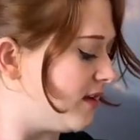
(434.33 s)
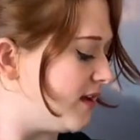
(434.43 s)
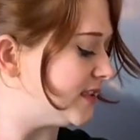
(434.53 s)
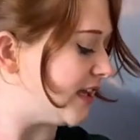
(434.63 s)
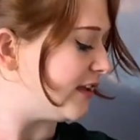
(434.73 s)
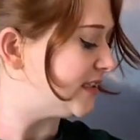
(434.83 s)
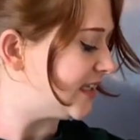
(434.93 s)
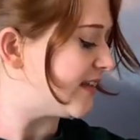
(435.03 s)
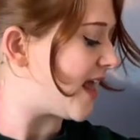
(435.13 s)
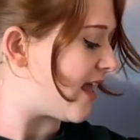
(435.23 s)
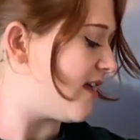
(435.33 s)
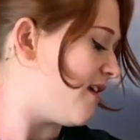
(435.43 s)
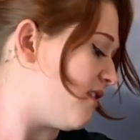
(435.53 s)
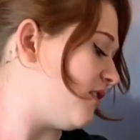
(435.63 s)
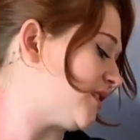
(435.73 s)
until you see
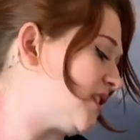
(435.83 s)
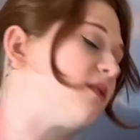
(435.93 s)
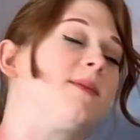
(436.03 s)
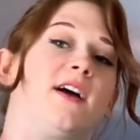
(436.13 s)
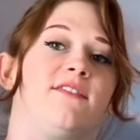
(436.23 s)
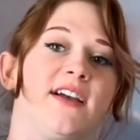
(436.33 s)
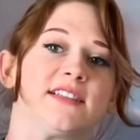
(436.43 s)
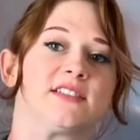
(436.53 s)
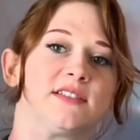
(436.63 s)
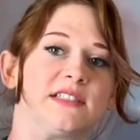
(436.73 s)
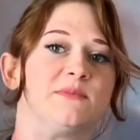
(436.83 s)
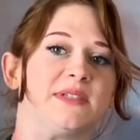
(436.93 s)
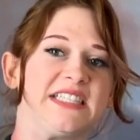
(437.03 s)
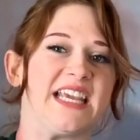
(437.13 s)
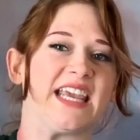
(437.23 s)
those little blood vessels and
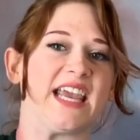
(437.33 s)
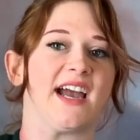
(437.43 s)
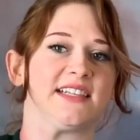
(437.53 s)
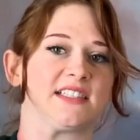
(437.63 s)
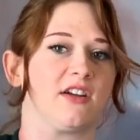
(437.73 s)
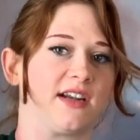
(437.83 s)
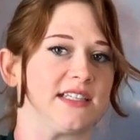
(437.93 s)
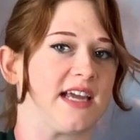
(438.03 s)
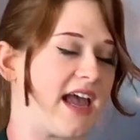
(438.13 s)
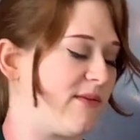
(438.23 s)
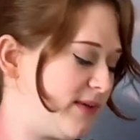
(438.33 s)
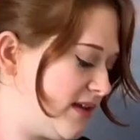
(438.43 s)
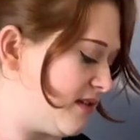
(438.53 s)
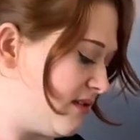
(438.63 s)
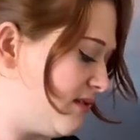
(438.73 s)
petechiae starting to happen.